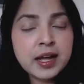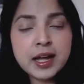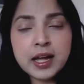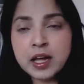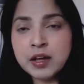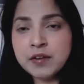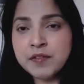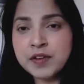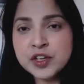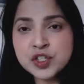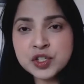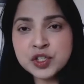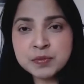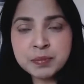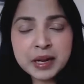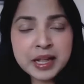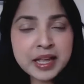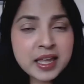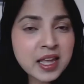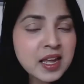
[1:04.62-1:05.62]

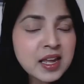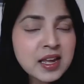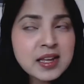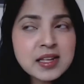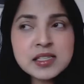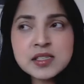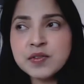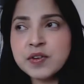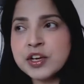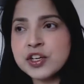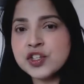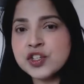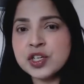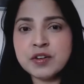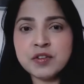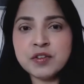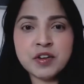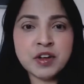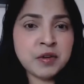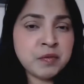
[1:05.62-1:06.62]
Planes,
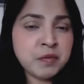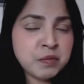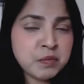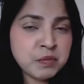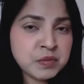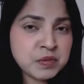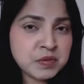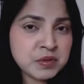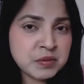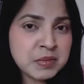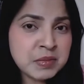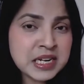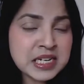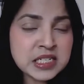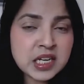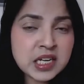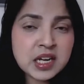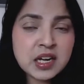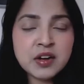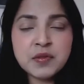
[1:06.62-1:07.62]
Virgin
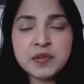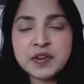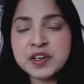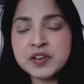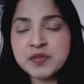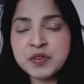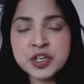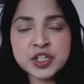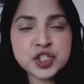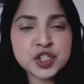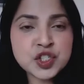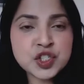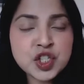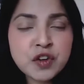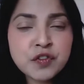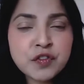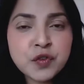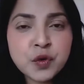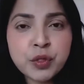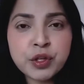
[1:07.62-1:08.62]
Media, Virgin
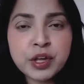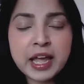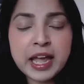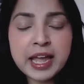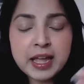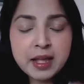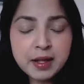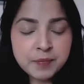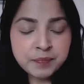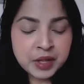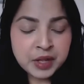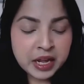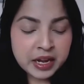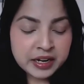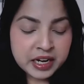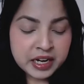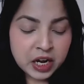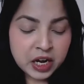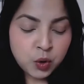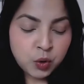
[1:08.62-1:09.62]
so forth. Okay.
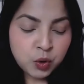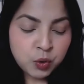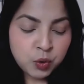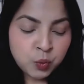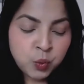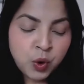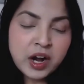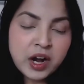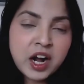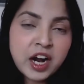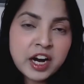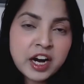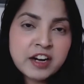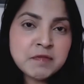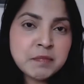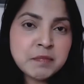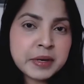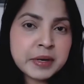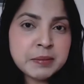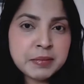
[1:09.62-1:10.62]
Now, what kind
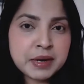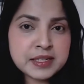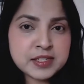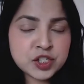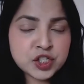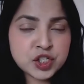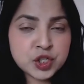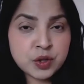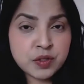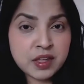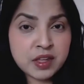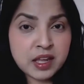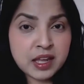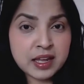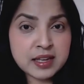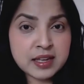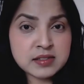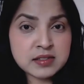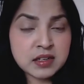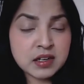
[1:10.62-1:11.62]
of money mindset do you think he
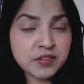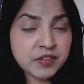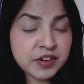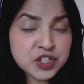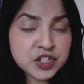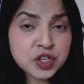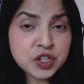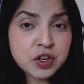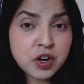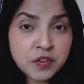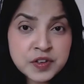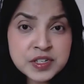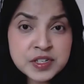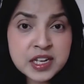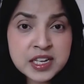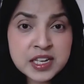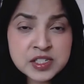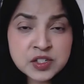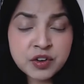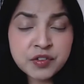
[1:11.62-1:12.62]
has? Rich.
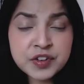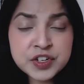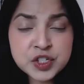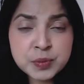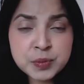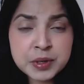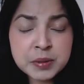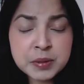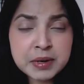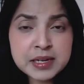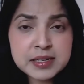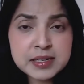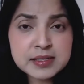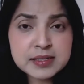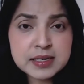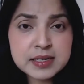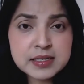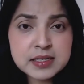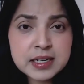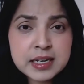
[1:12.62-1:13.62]
Obviously, he's got rich money
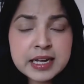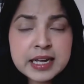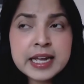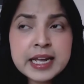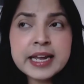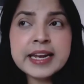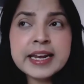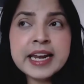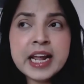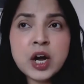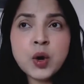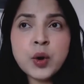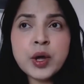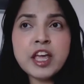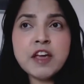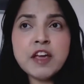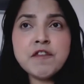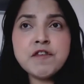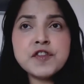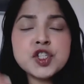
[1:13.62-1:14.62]
mindset. Now,
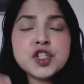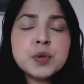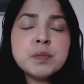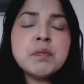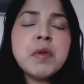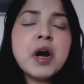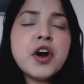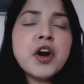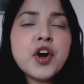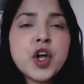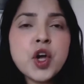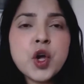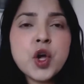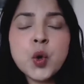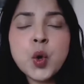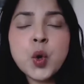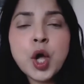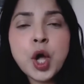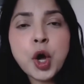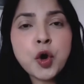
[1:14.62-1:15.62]
if
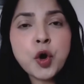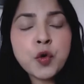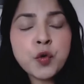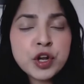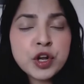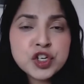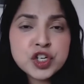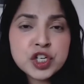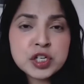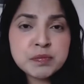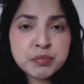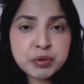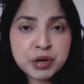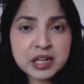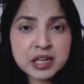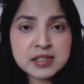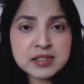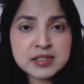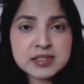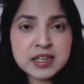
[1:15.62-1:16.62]
tomorrow Richard
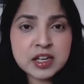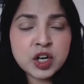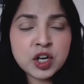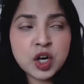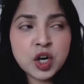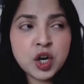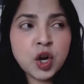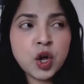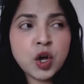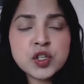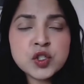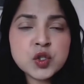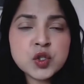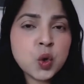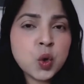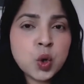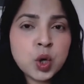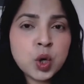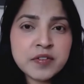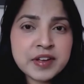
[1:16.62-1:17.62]
Branson lost
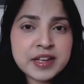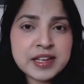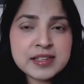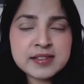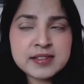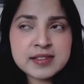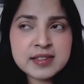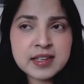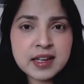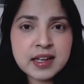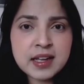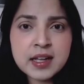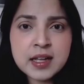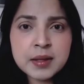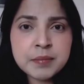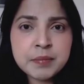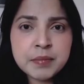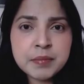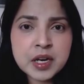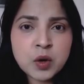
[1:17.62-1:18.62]
all of his,
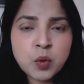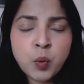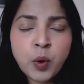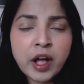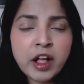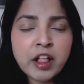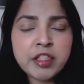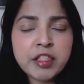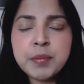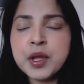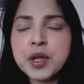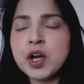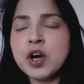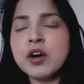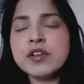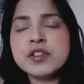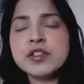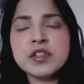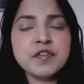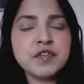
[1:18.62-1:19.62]
wealth
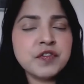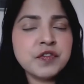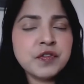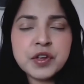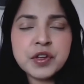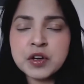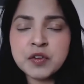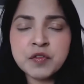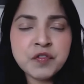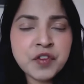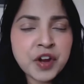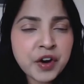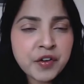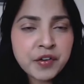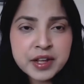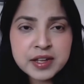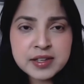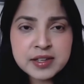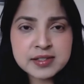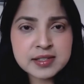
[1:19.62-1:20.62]
because of,
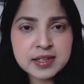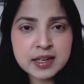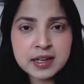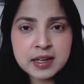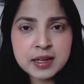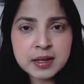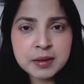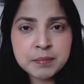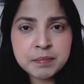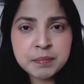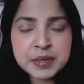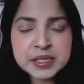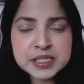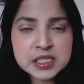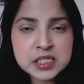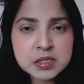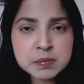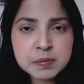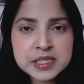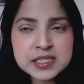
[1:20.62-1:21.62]
various
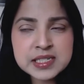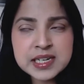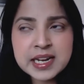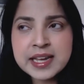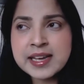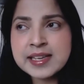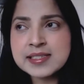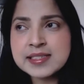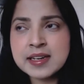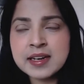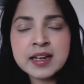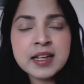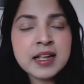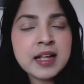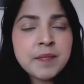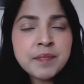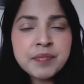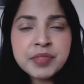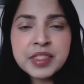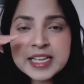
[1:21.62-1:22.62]
business mistakes and
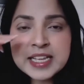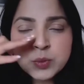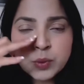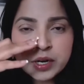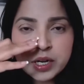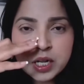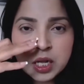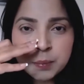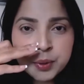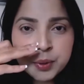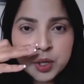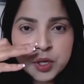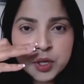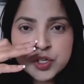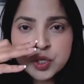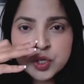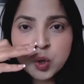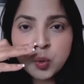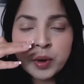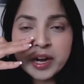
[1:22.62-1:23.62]
things went
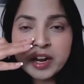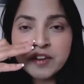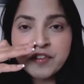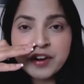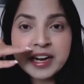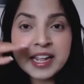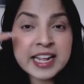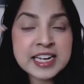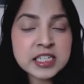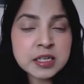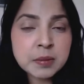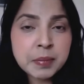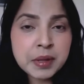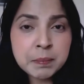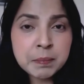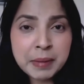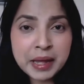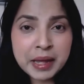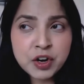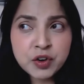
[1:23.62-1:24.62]
kaput or whatever, and he ended up
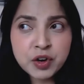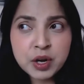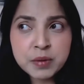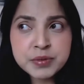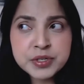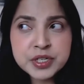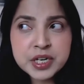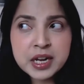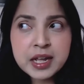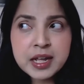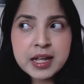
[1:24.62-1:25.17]
being bankrupt,